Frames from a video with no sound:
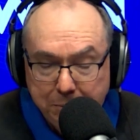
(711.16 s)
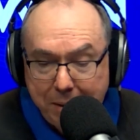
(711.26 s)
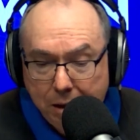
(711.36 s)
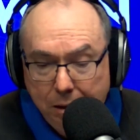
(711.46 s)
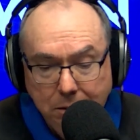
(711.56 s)

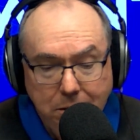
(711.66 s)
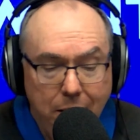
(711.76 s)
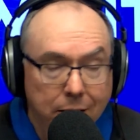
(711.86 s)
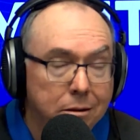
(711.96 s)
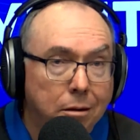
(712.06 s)
because
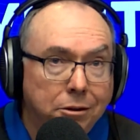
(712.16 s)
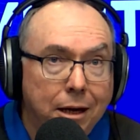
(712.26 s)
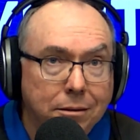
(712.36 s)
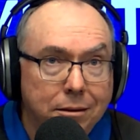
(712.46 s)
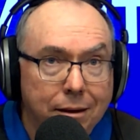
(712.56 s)
it's not
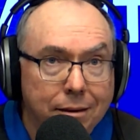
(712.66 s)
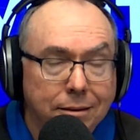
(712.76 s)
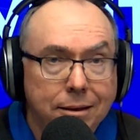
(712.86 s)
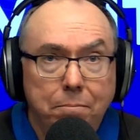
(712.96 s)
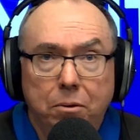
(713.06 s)
just a
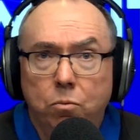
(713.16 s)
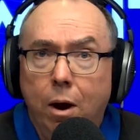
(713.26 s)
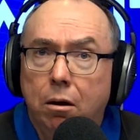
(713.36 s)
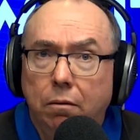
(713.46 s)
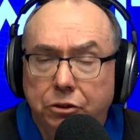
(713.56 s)
simple
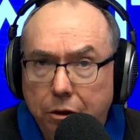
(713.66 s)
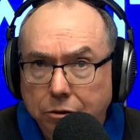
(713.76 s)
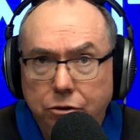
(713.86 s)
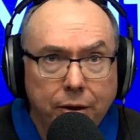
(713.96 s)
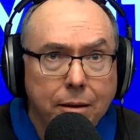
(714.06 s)
one off
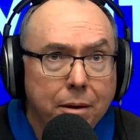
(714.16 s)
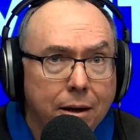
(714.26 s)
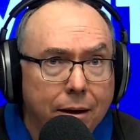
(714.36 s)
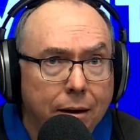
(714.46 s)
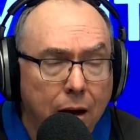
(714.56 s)
surgery, but
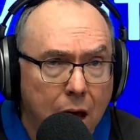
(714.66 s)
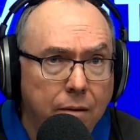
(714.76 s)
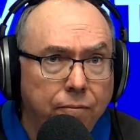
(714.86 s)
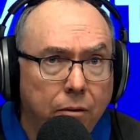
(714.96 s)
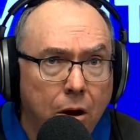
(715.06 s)
a
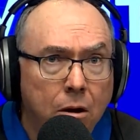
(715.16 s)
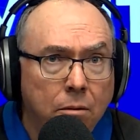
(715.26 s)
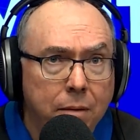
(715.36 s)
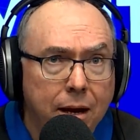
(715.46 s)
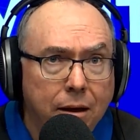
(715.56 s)

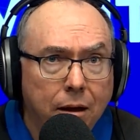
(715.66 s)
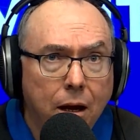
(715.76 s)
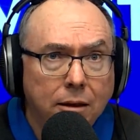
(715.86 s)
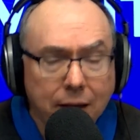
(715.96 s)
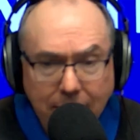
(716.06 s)
lifelong
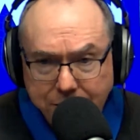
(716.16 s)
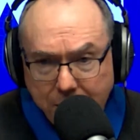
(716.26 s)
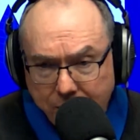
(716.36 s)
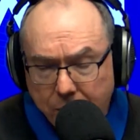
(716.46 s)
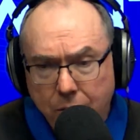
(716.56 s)

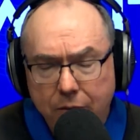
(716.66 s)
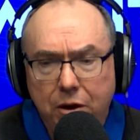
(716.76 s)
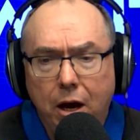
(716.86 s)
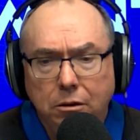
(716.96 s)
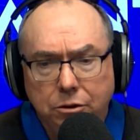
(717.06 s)
medicalisation for whoever
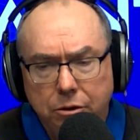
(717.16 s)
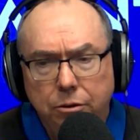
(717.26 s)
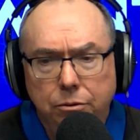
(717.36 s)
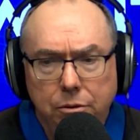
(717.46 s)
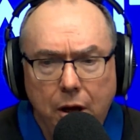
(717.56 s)
goes
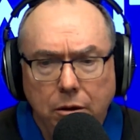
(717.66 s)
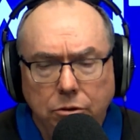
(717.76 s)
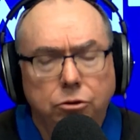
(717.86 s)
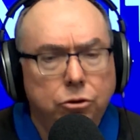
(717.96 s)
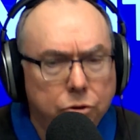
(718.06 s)
through
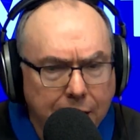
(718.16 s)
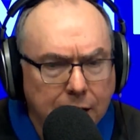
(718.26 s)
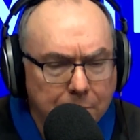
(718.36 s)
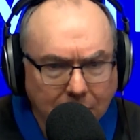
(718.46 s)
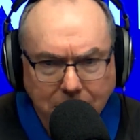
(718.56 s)
those
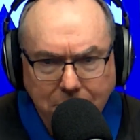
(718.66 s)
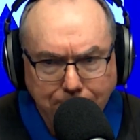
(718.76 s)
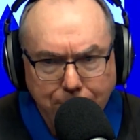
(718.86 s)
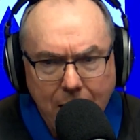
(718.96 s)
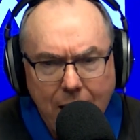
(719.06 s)
treatments.
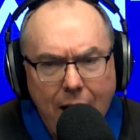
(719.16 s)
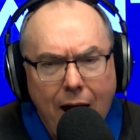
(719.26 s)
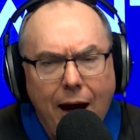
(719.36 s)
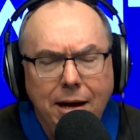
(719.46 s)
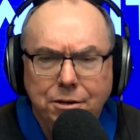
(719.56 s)

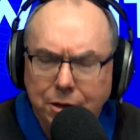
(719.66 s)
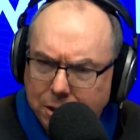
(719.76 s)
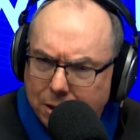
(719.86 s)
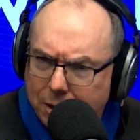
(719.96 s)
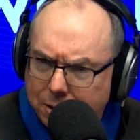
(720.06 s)
Hey,
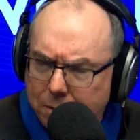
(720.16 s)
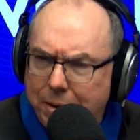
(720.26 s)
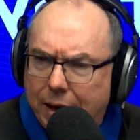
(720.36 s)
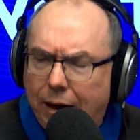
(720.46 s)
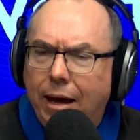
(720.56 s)
just uh, to
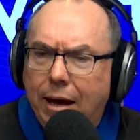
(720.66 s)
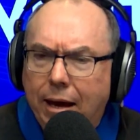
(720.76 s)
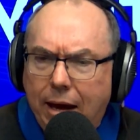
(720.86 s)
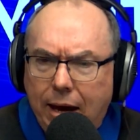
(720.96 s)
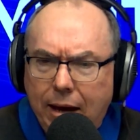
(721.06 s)
be clear
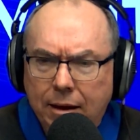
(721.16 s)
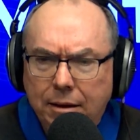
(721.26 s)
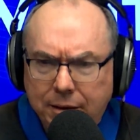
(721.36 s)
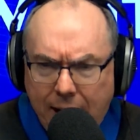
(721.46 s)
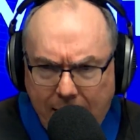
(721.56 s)
here,
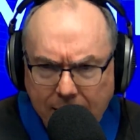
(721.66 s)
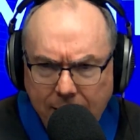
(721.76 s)
Dan,